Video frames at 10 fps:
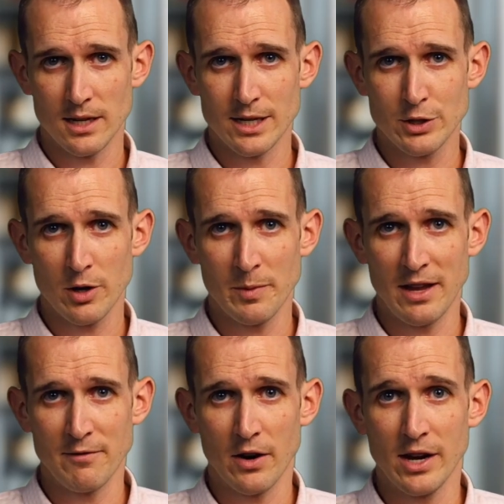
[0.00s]

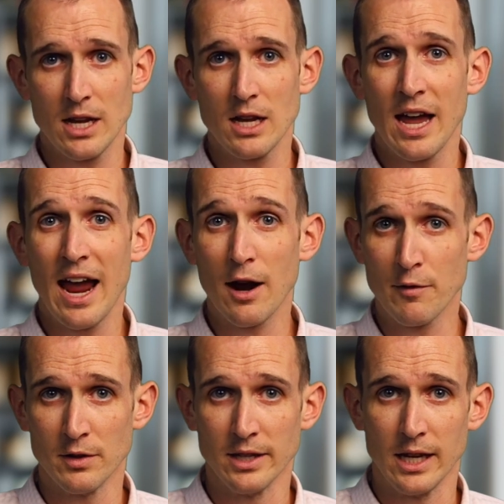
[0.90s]
discriminate very
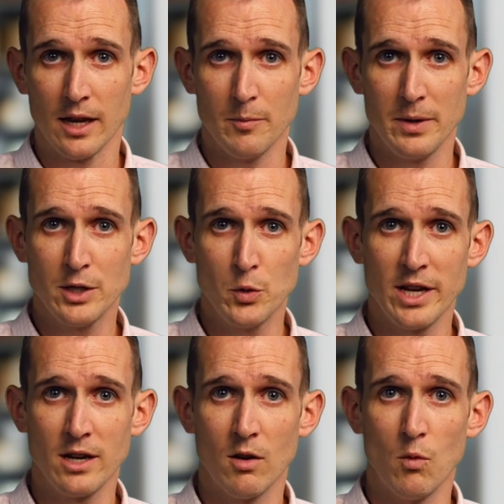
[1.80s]
carefully
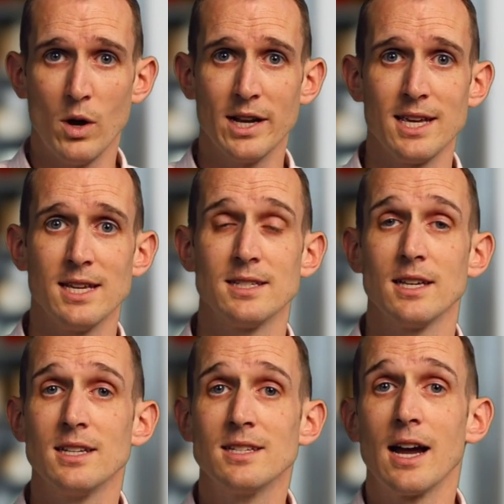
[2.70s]
between what is
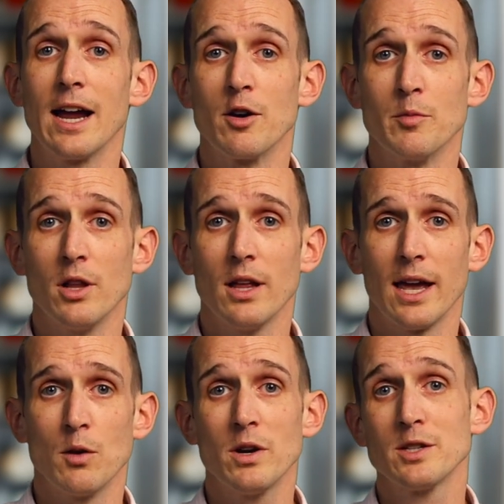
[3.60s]
desirable
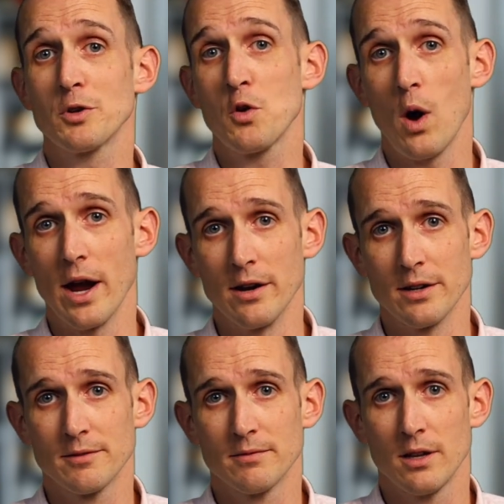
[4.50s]
and what is
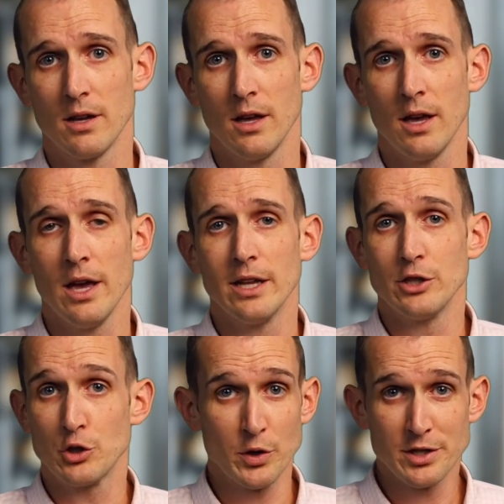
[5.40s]
required.
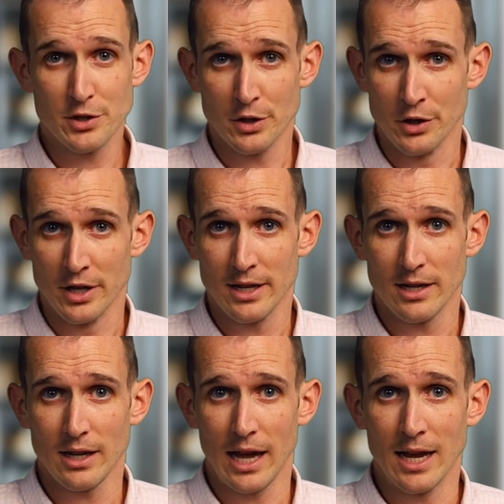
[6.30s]
Choices are good,
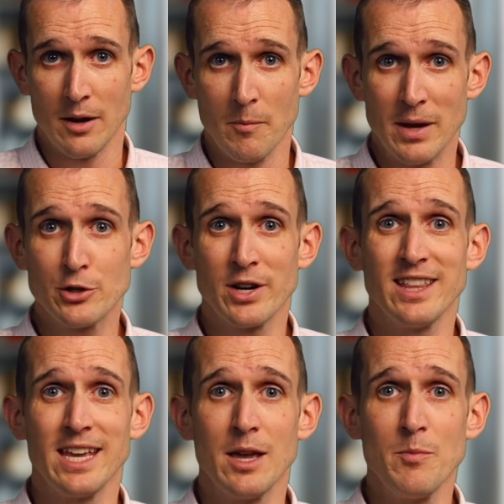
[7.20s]
and measuring
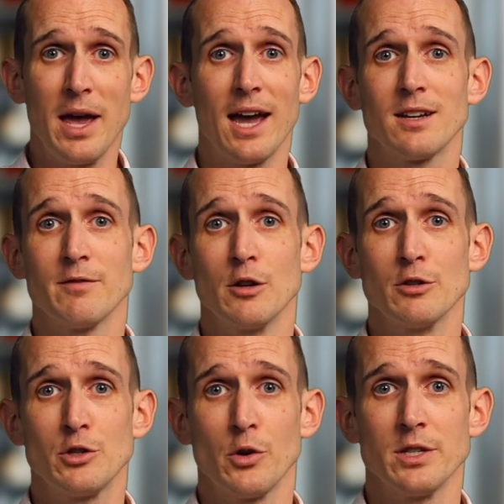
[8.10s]
the impact of
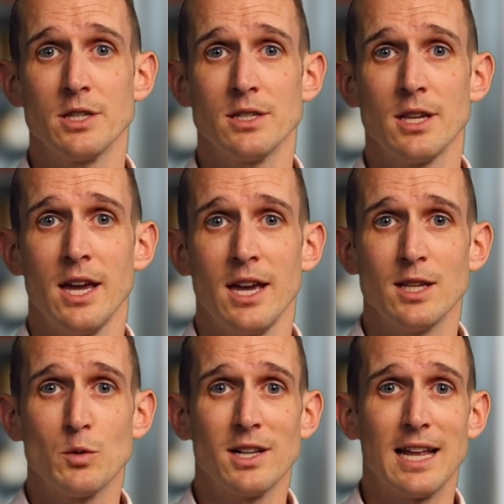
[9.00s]
those choices
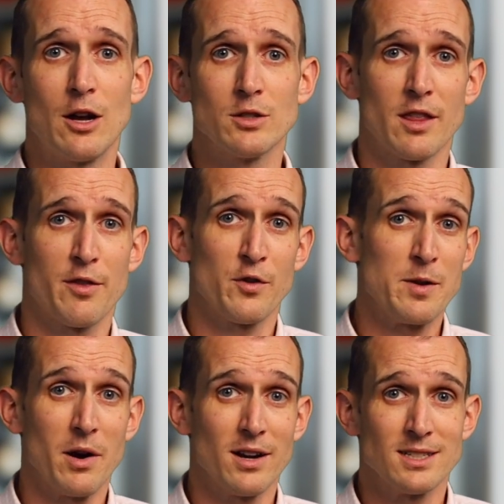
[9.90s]
is what allows free
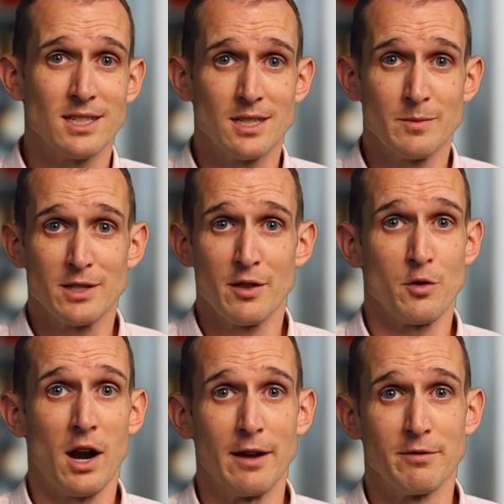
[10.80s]
market systems to
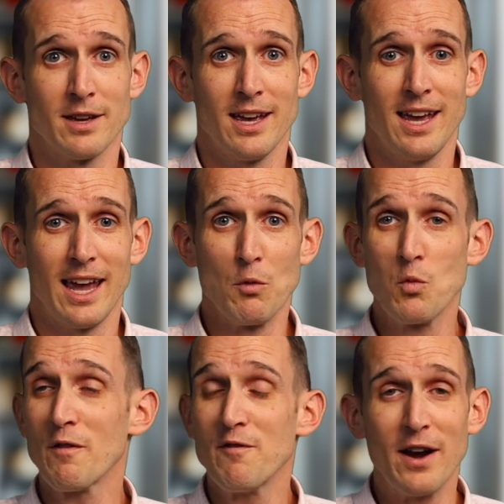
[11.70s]
thrive. And
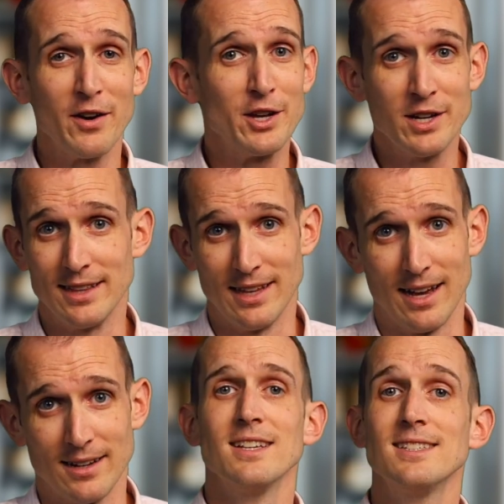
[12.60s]
we're very good at
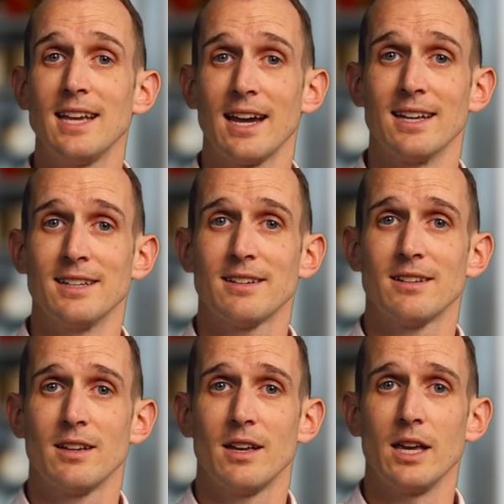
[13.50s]
that. Second,
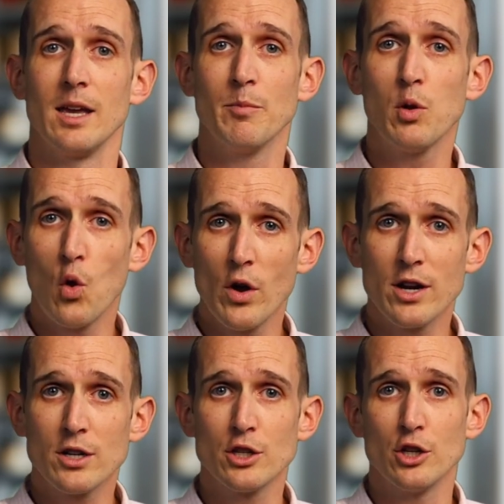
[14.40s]

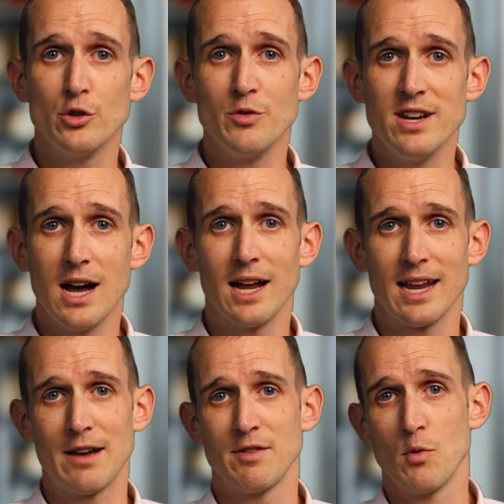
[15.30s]
employers do not
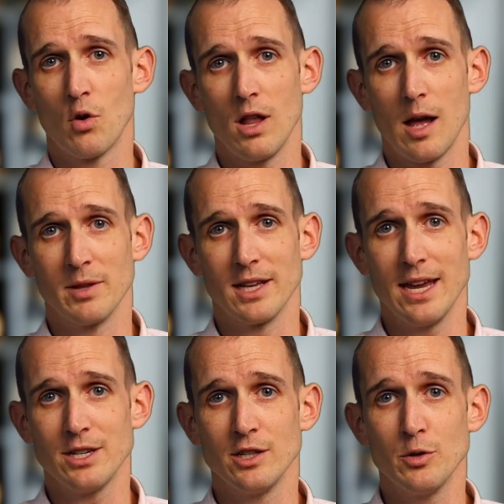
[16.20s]
have a moral
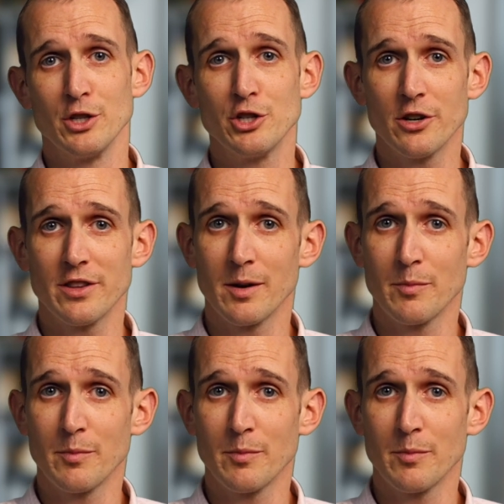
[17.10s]
obligation to insure their